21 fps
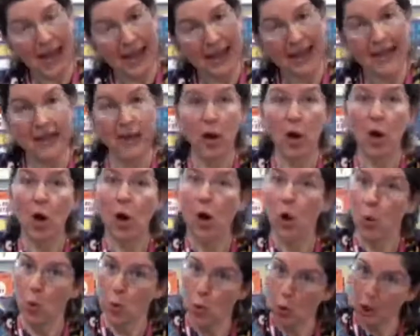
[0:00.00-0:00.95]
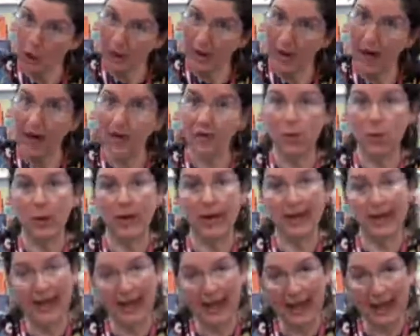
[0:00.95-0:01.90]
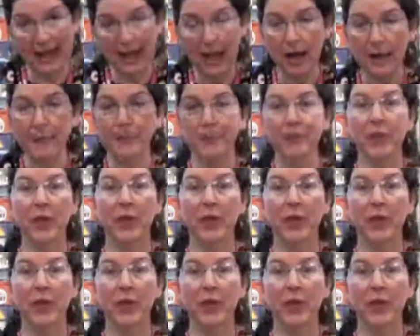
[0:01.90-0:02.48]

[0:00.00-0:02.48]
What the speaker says: head, what have we here?